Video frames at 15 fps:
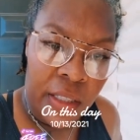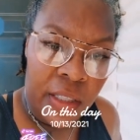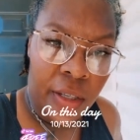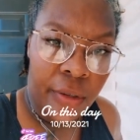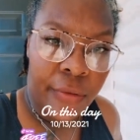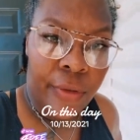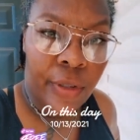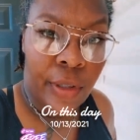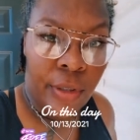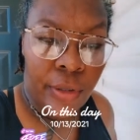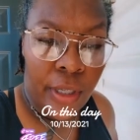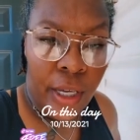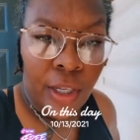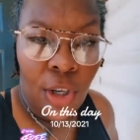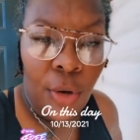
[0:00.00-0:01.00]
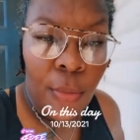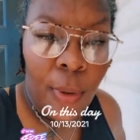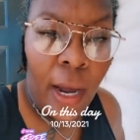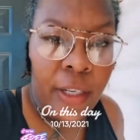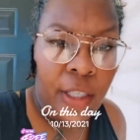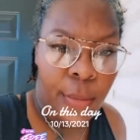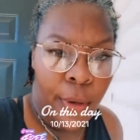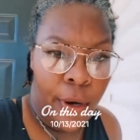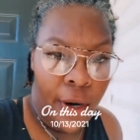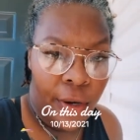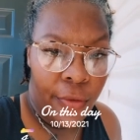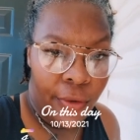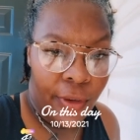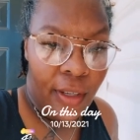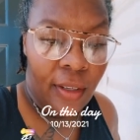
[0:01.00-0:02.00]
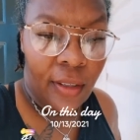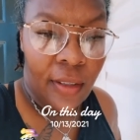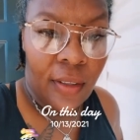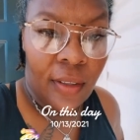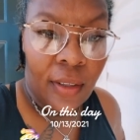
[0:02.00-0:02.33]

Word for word: difficult and nobody's perfect.